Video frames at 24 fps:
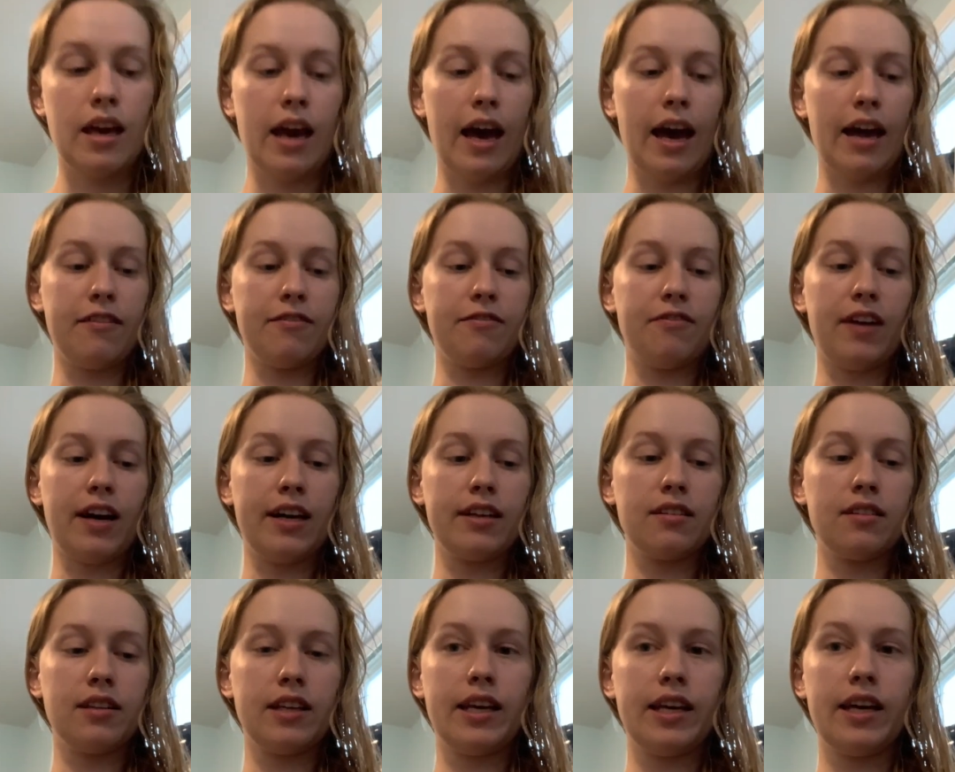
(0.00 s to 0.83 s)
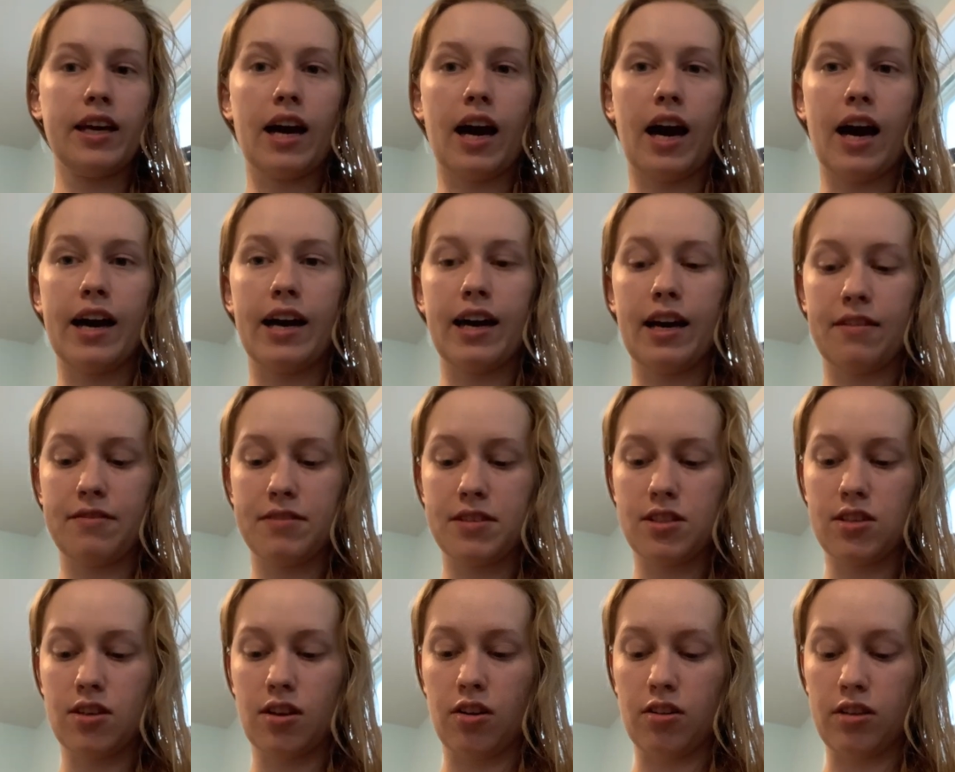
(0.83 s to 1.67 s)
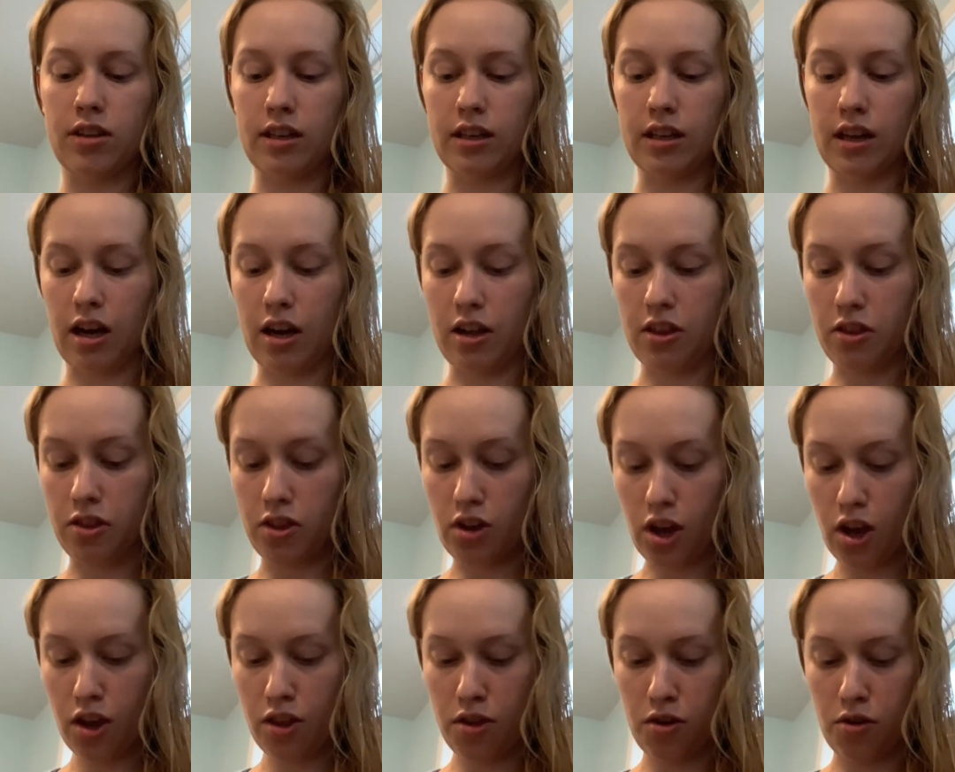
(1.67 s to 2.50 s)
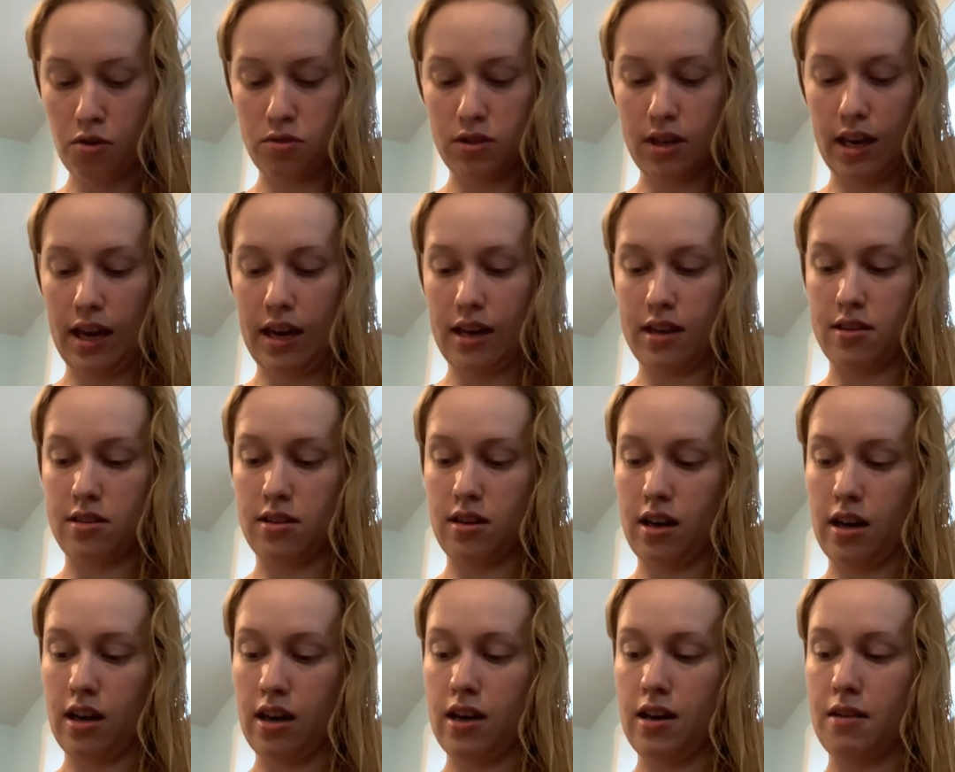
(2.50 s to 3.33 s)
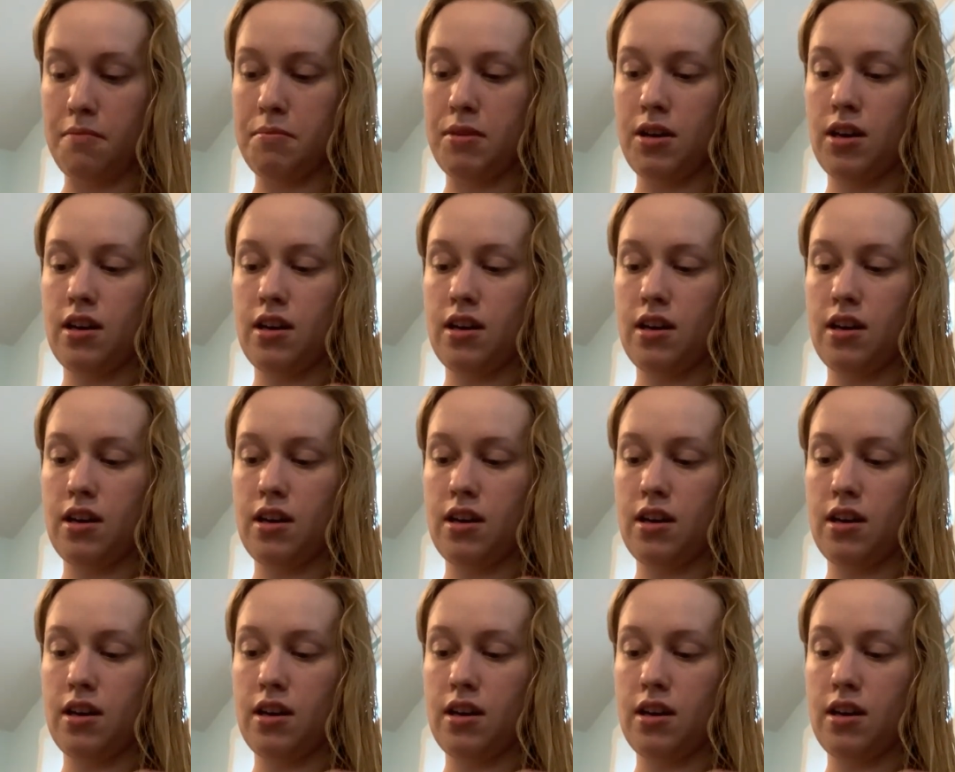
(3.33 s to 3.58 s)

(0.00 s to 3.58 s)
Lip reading: And finally, I have started another tank top.